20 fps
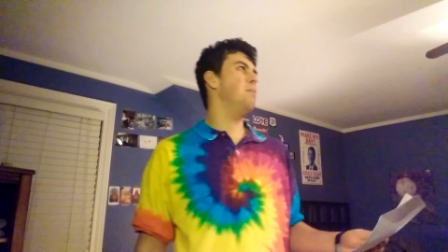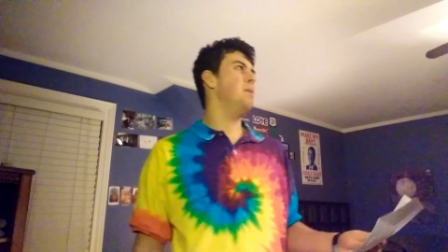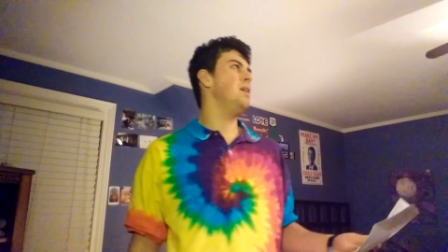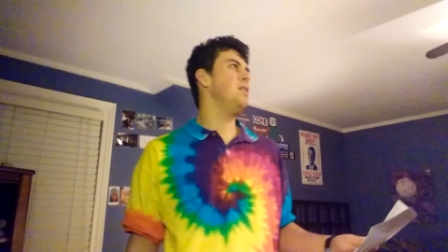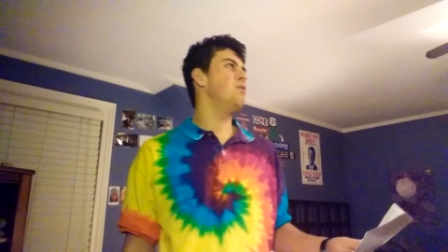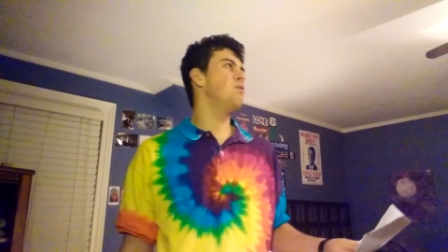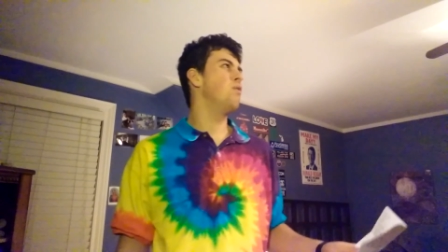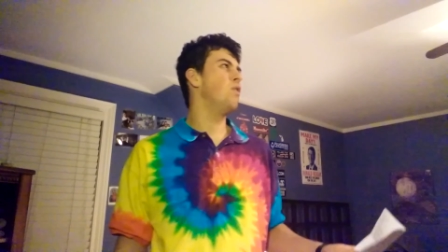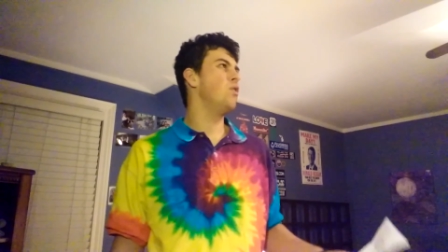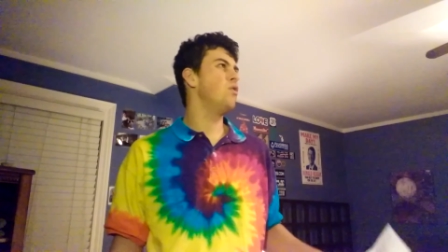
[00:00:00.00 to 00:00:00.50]

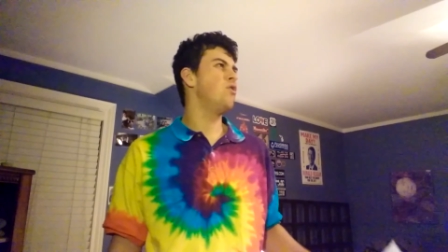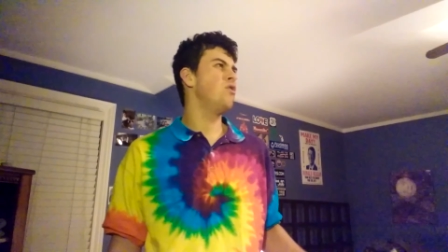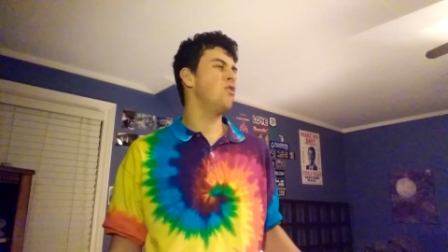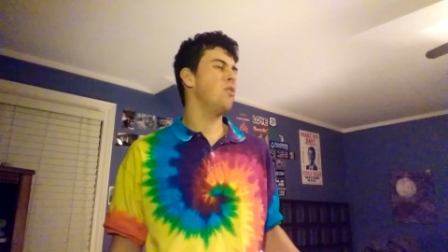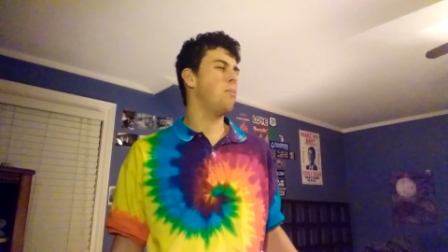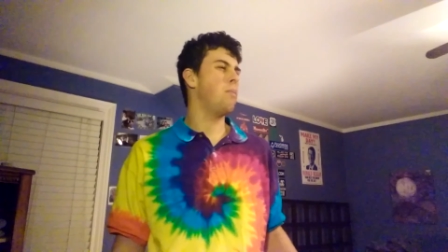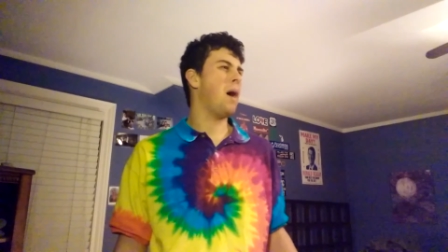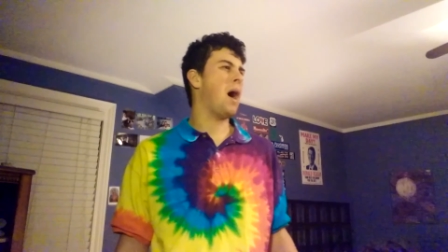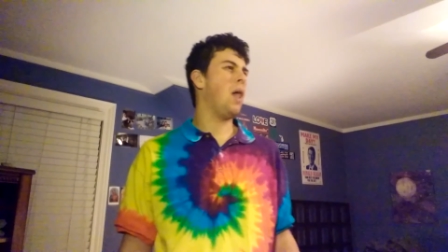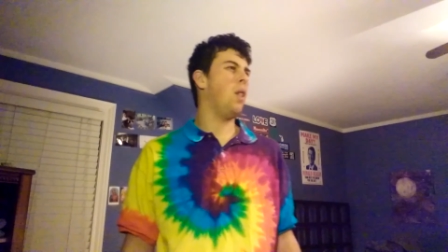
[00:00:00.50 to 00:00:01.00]
Miz versus
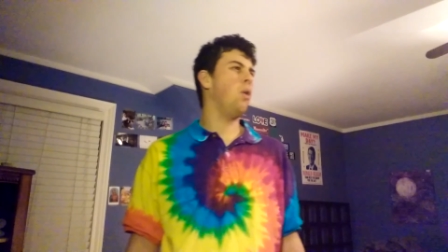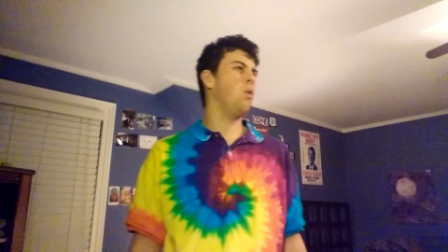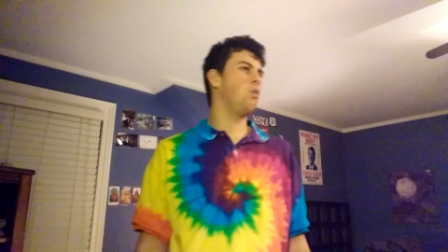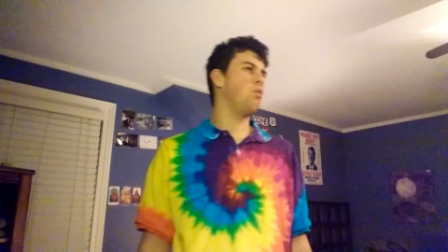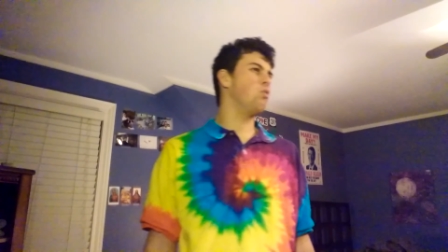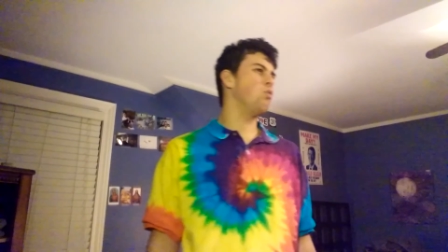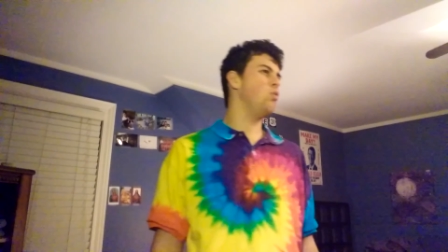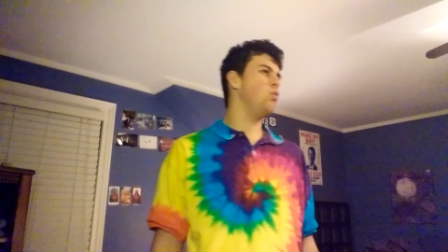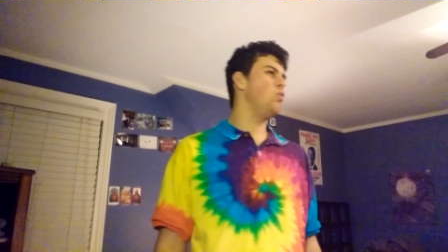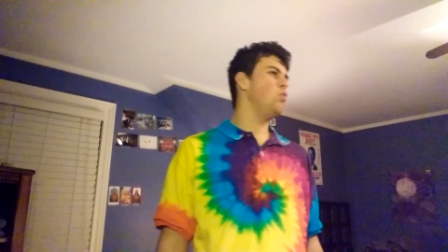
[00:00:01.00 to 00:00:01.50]
Apollo
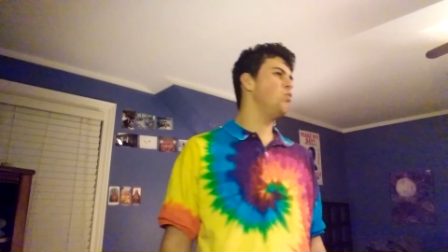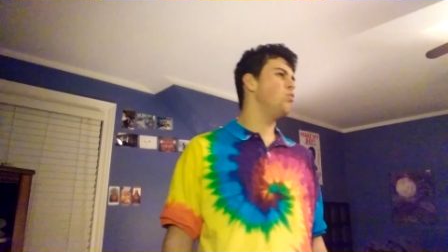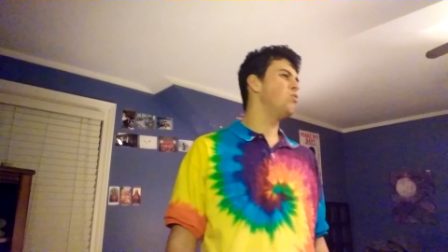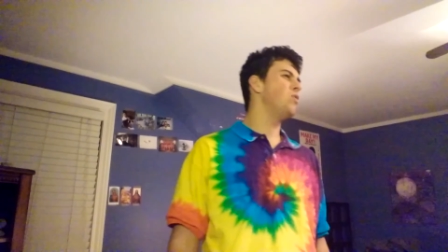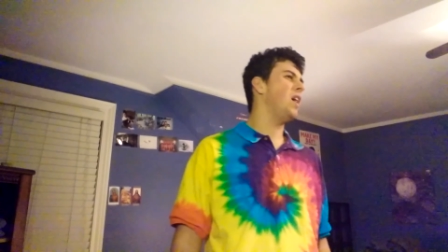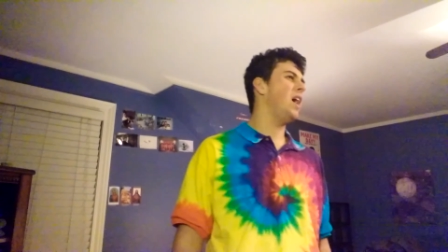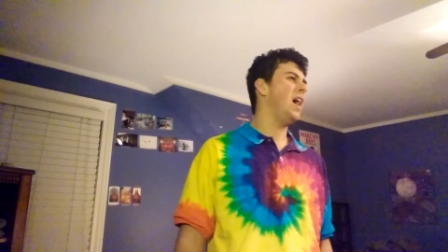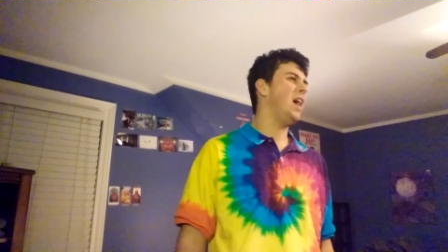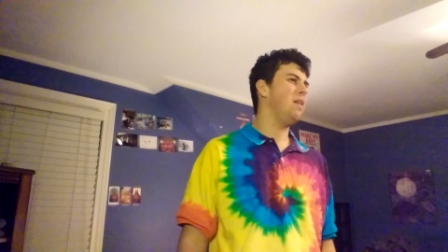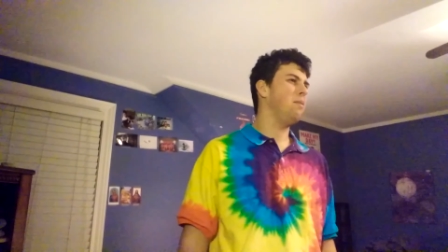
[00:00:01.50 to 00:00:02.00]
Crews
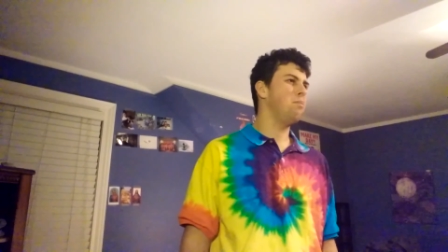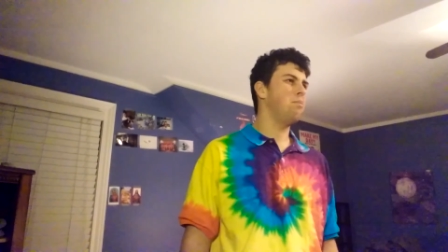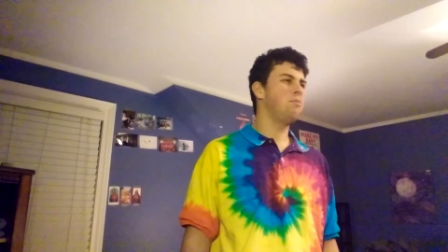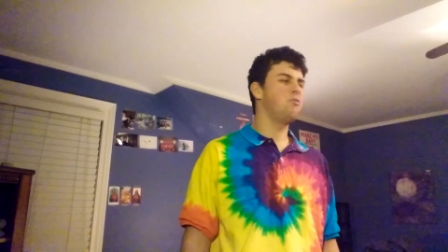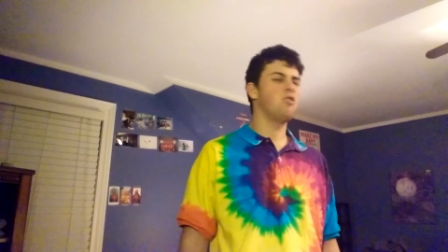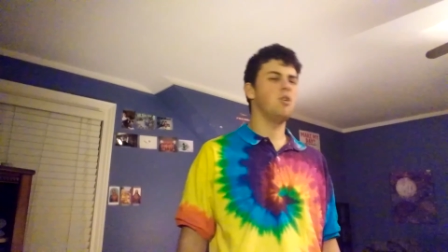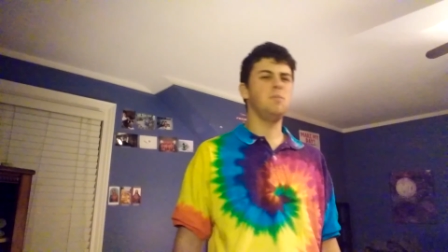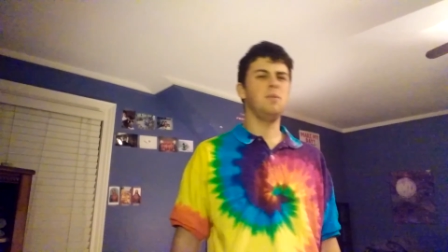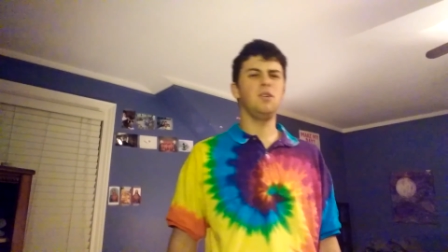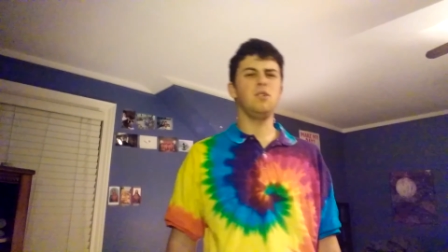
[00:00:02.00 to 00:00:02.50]
at
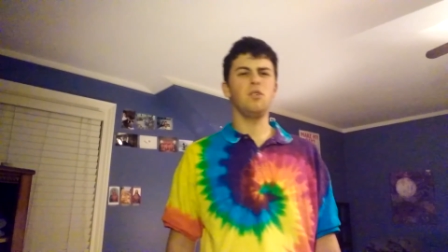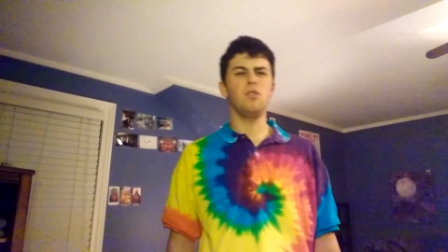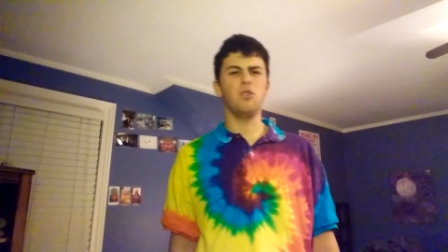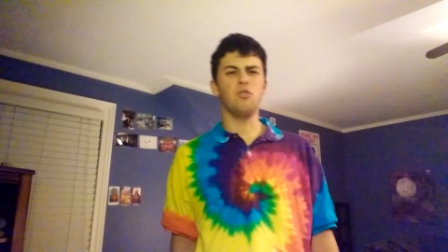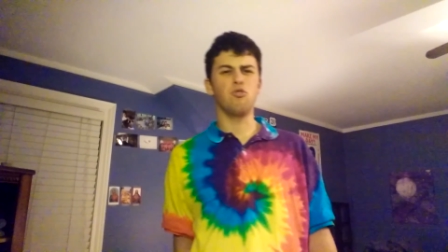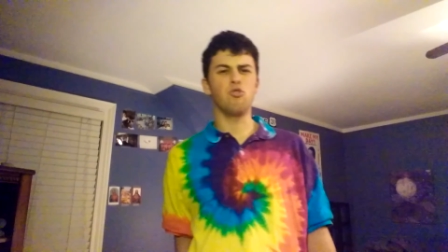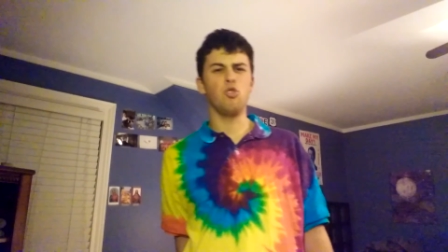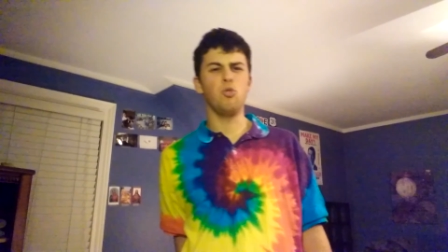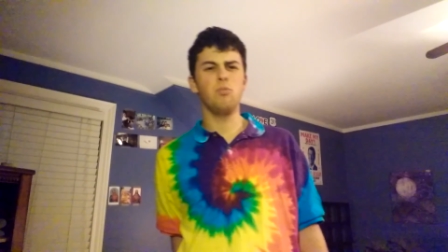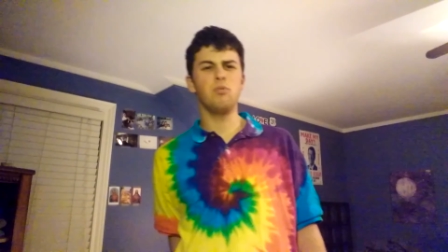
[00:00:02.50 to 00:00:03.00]
tribute to the
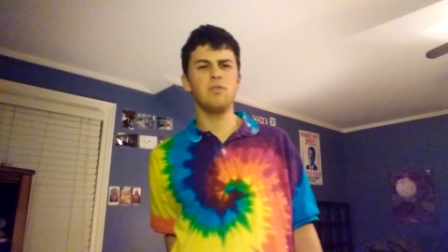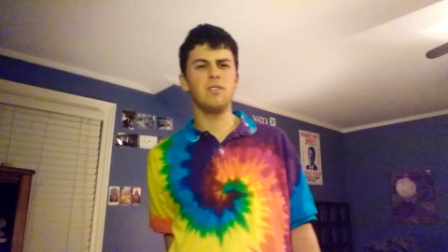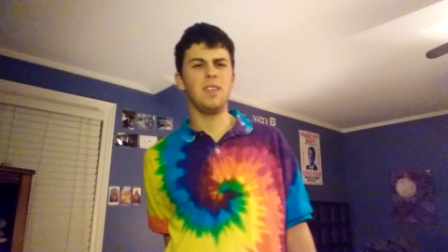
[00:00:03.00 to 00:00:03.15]
troops,